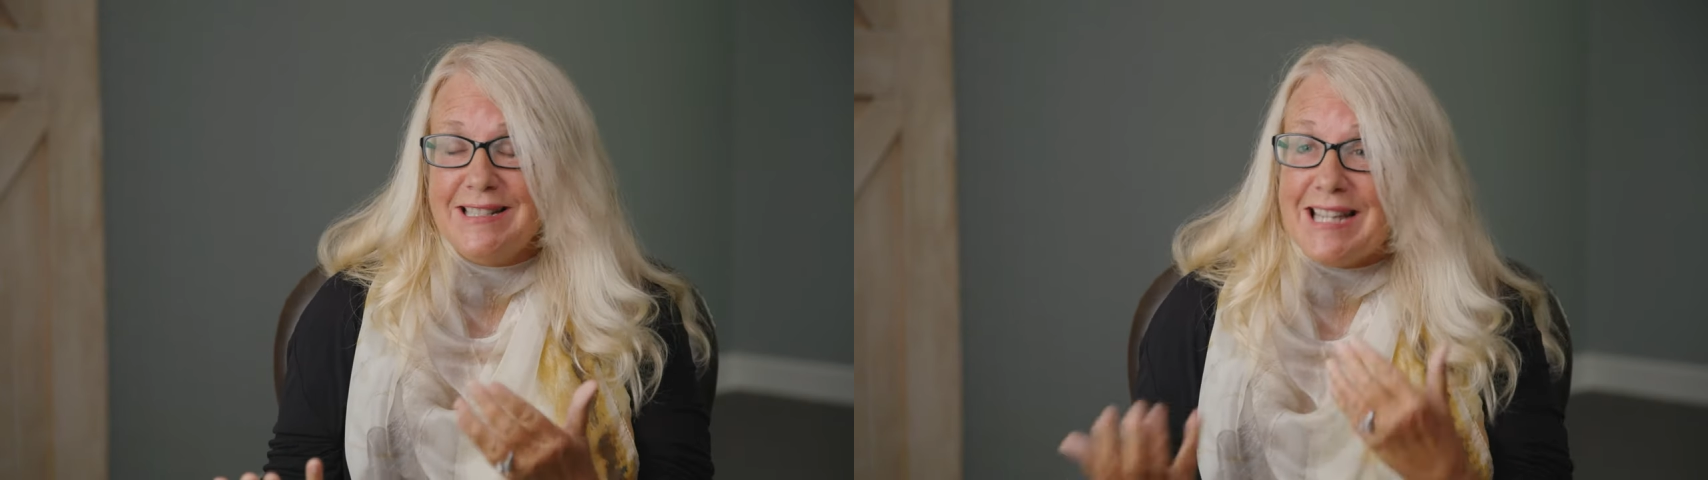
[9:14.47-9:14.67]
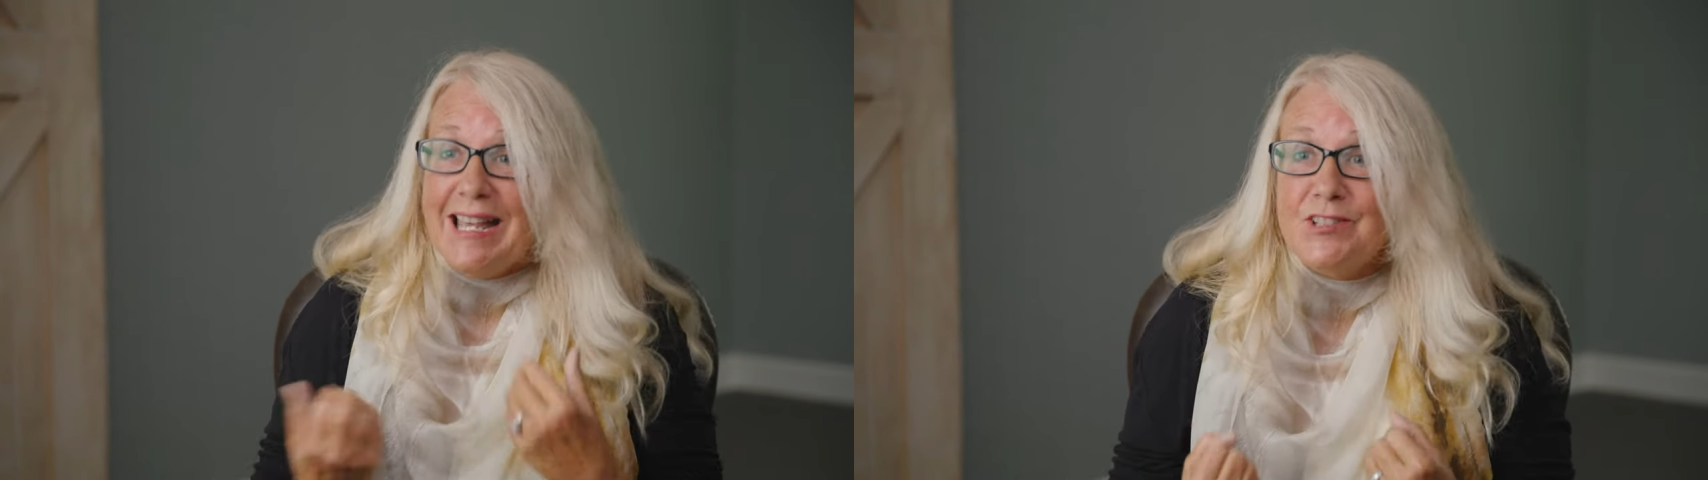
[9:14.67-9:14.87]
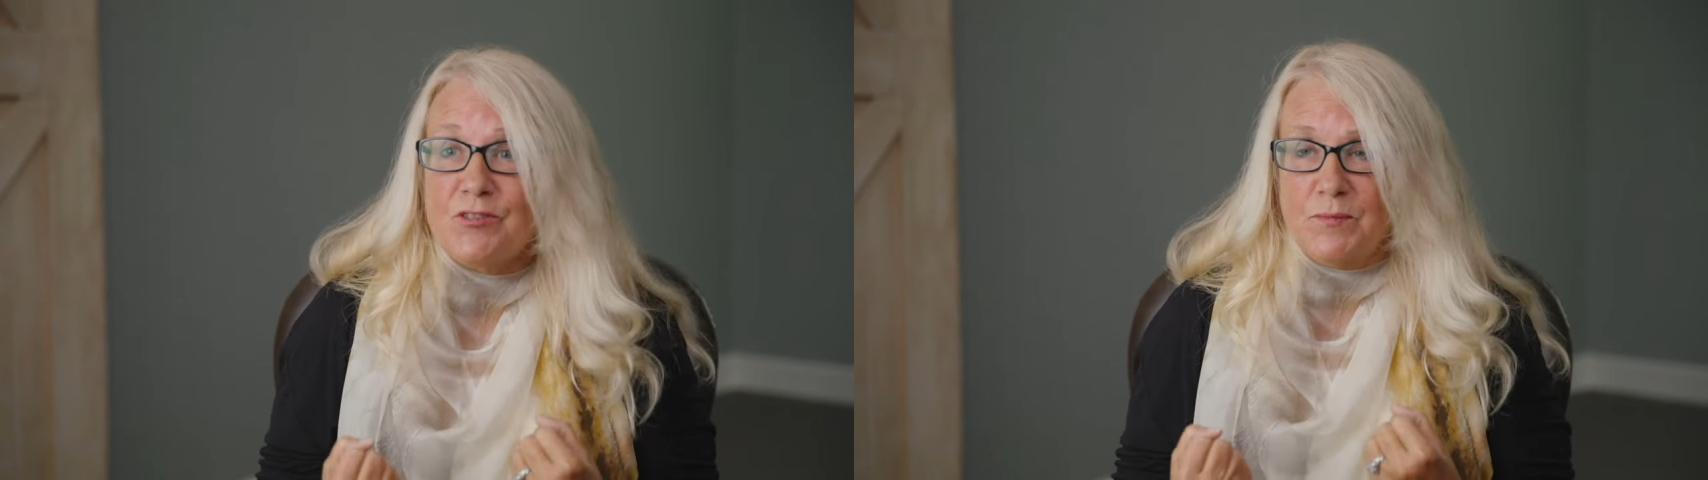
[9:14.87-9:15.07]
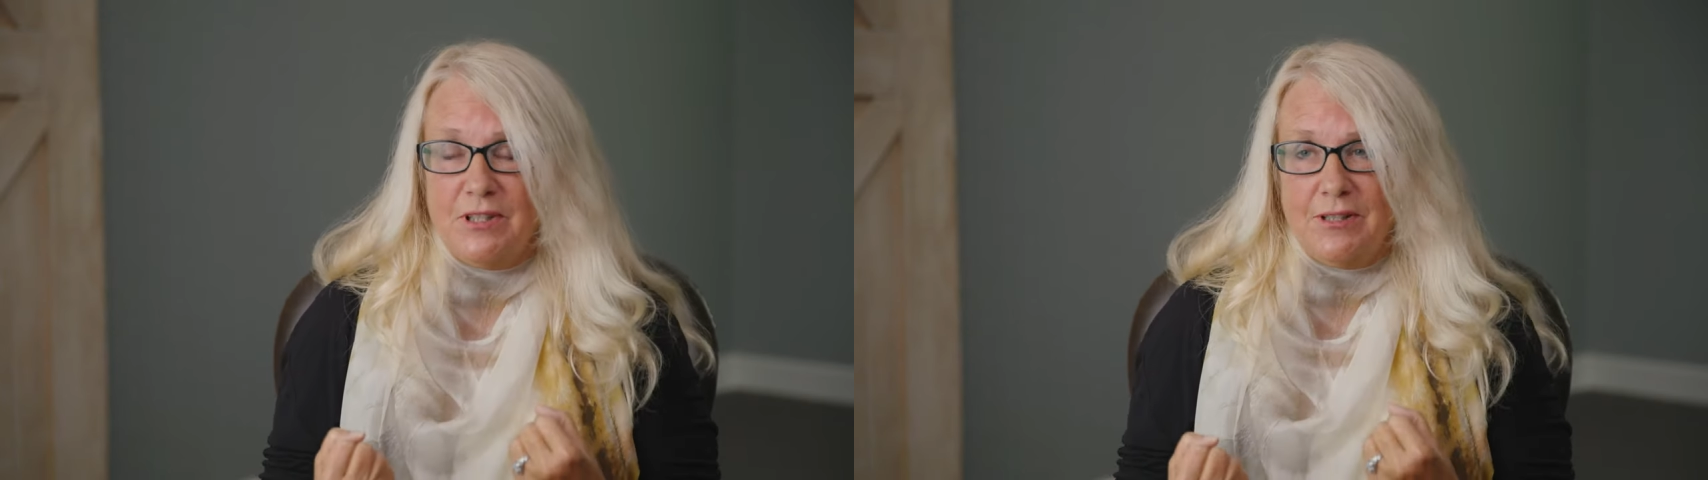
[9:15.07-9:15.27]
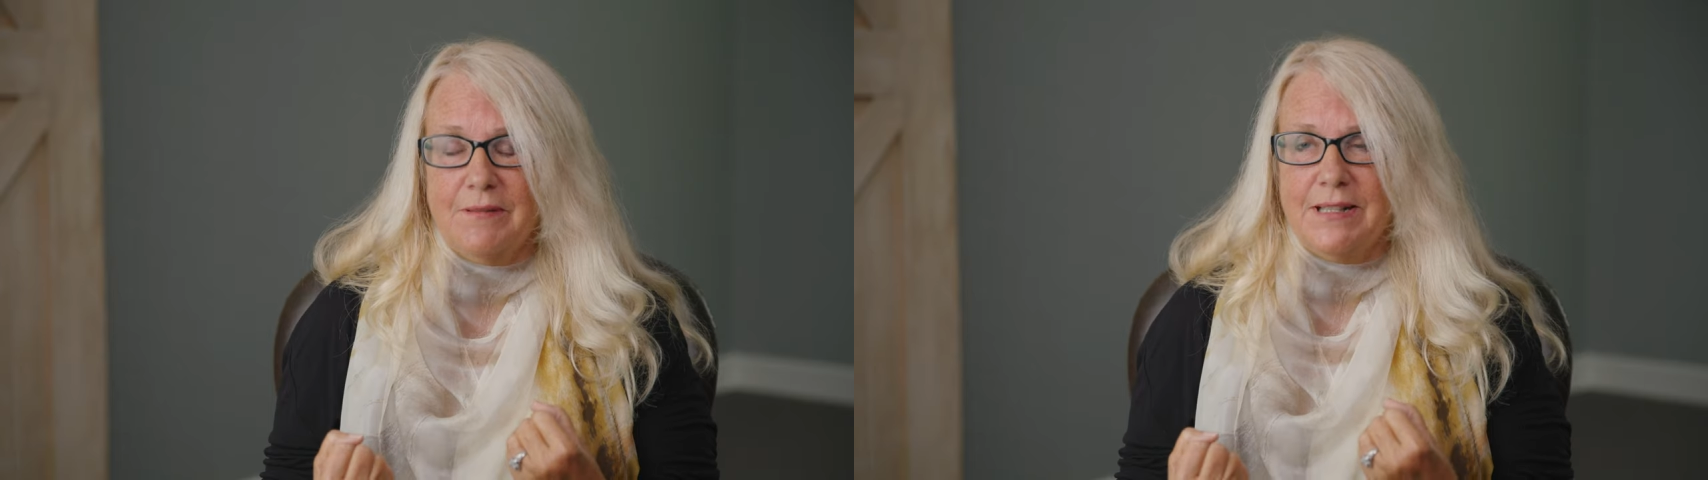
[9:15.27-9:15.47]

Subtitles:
takes from you,